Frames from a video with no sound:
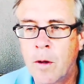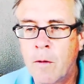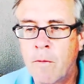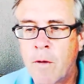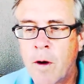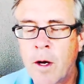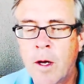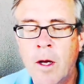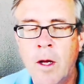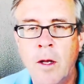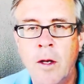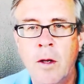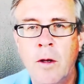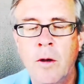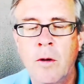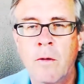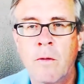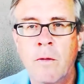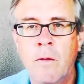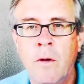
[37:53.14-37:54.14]
if I can
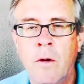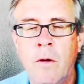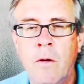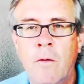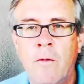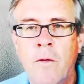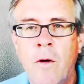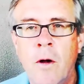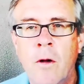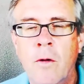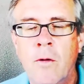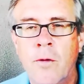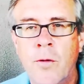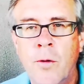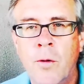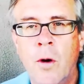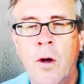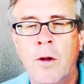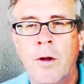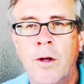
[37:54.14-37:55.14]
you know follow
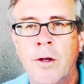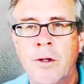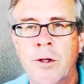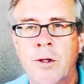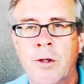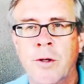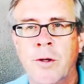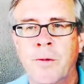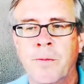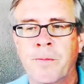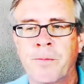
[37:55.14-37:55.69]
through on this.